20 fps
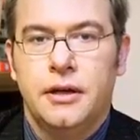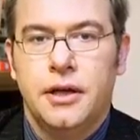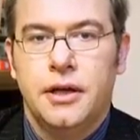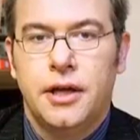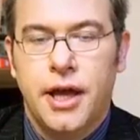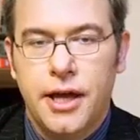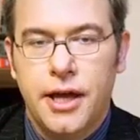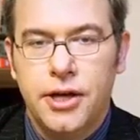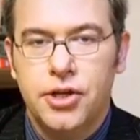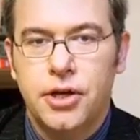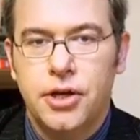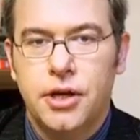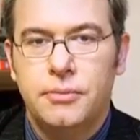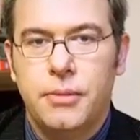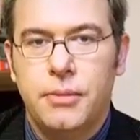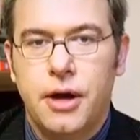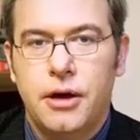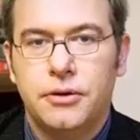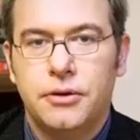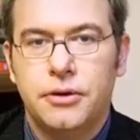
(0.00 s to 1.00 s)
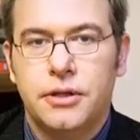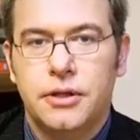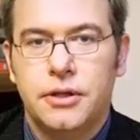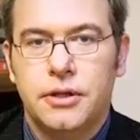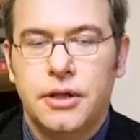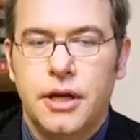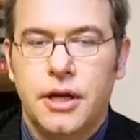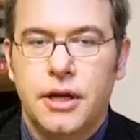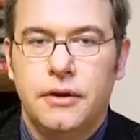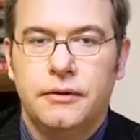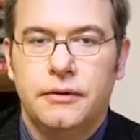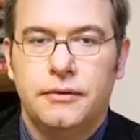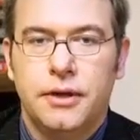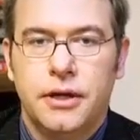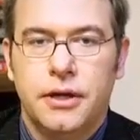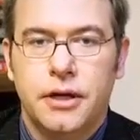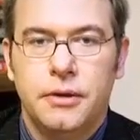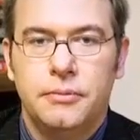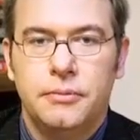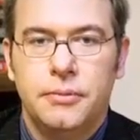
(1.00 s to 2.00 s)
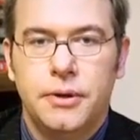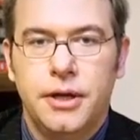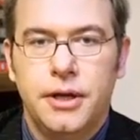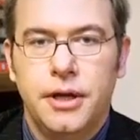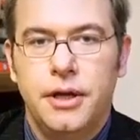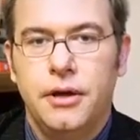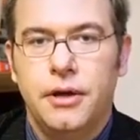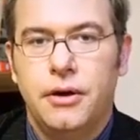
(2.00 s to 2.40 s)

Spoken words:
cash amount of the company